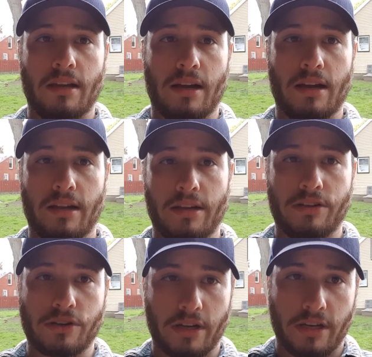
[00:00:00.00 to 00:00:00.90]
I
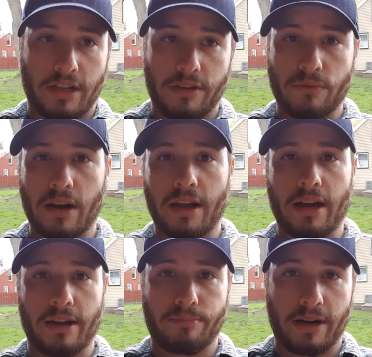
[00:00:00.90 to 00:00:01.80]
try and eat right.
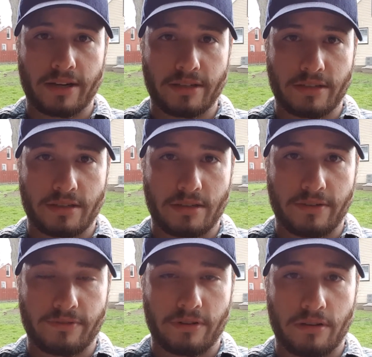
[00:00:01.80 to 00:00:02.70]
I practice
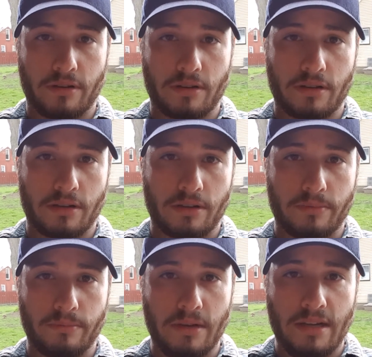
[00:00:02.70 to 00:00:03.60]
different
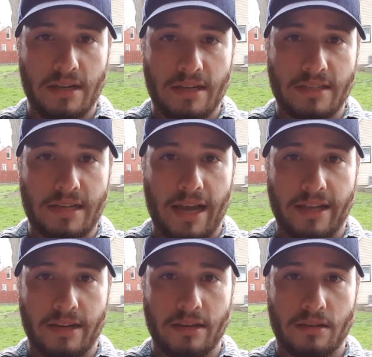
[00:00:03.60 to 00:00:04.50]

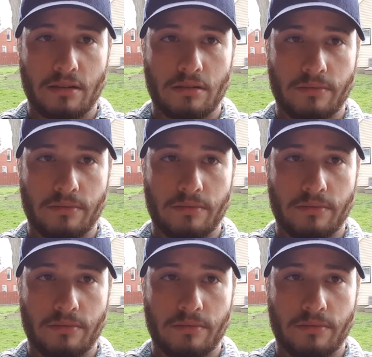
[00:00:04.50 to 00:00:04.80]
dieting